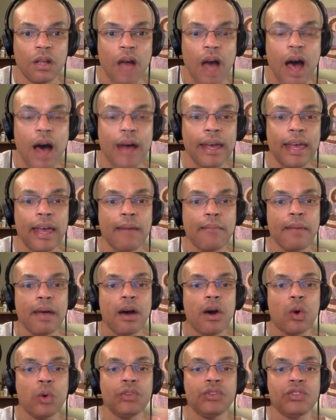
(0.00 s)
I am
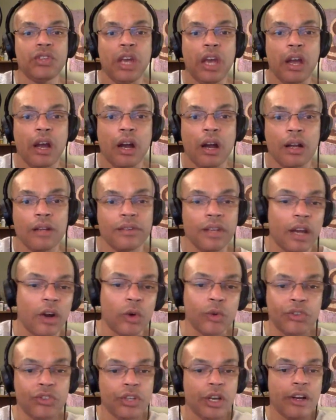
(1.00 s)
Osir.
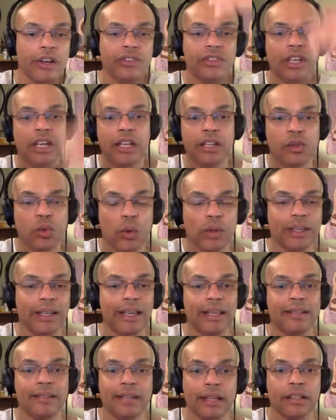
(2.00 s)
Osir is the indwelling
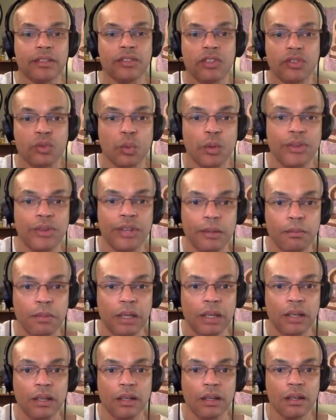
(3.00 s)
intelligence within
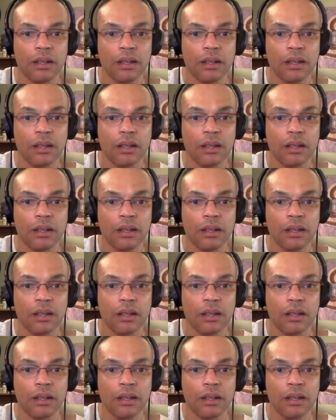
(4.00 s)
me.